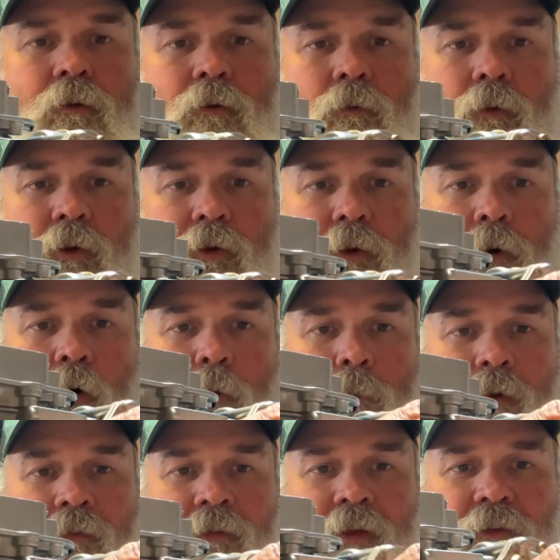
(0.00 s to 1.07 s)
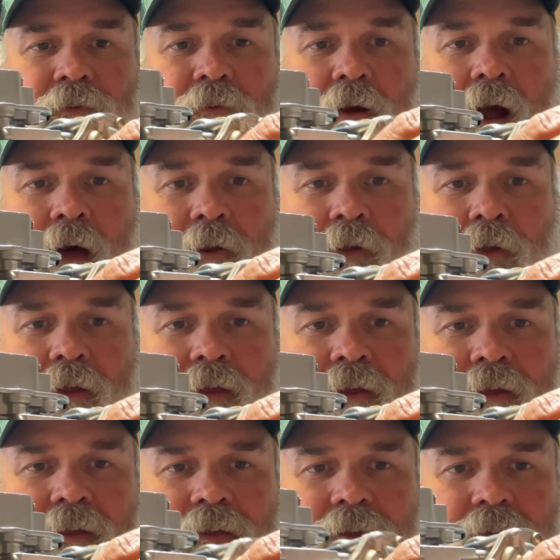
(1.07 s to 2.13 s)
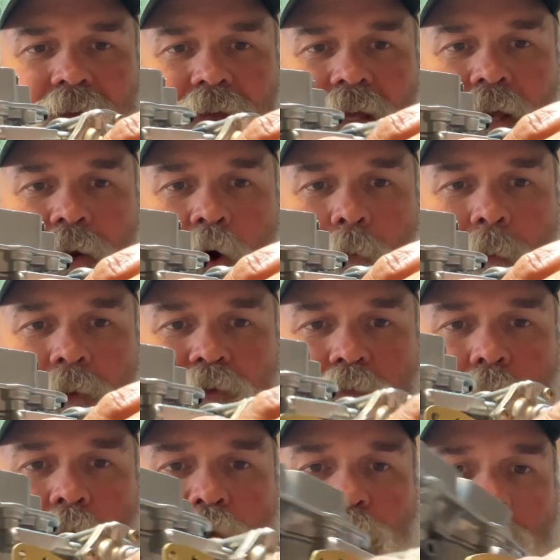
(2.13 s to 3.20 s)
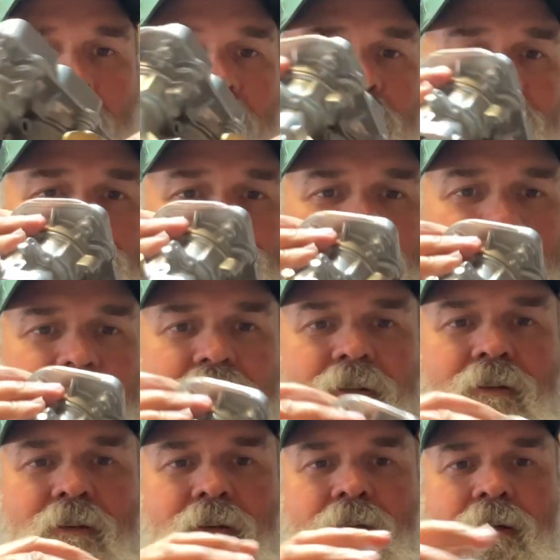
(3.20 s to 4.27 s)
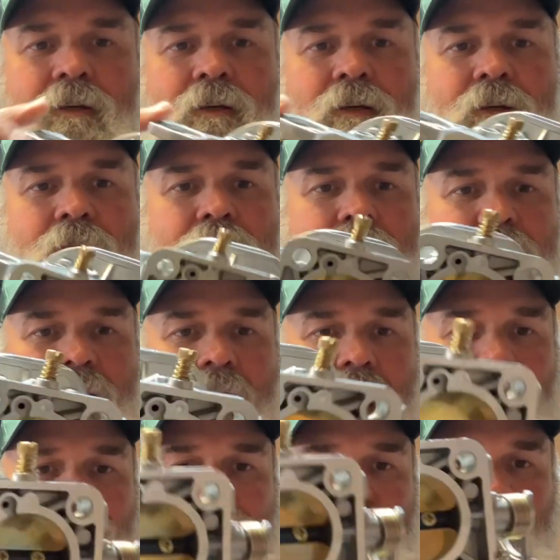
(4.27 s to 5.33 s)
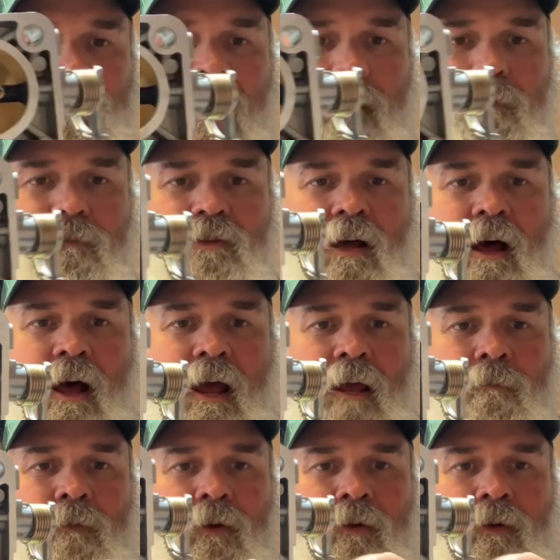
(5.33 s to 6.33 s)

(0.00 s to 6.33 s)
the throttle, it opens both barrels at the same time,